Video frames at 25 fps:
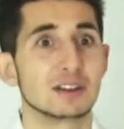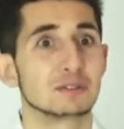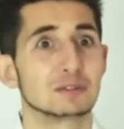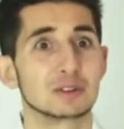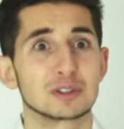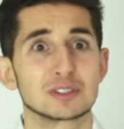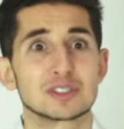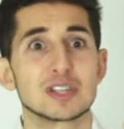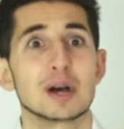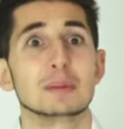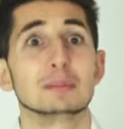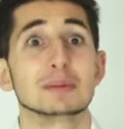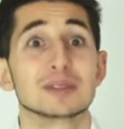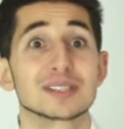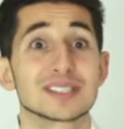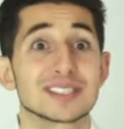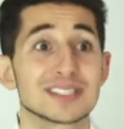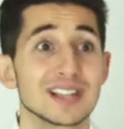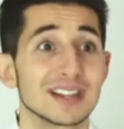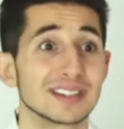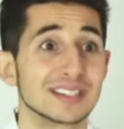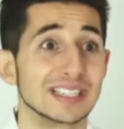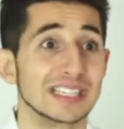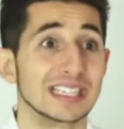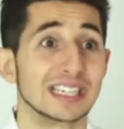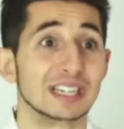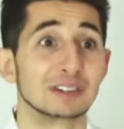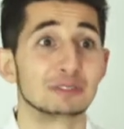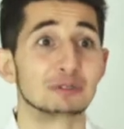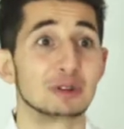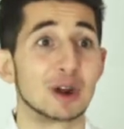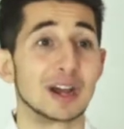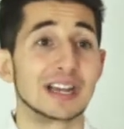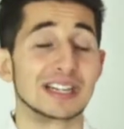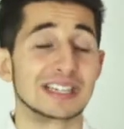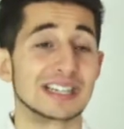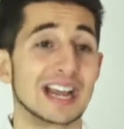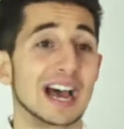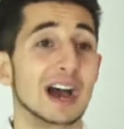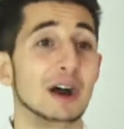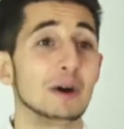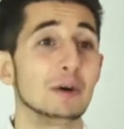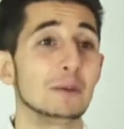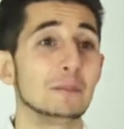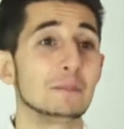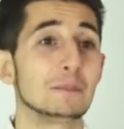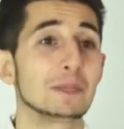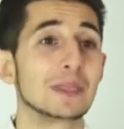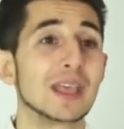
for example, studying right now,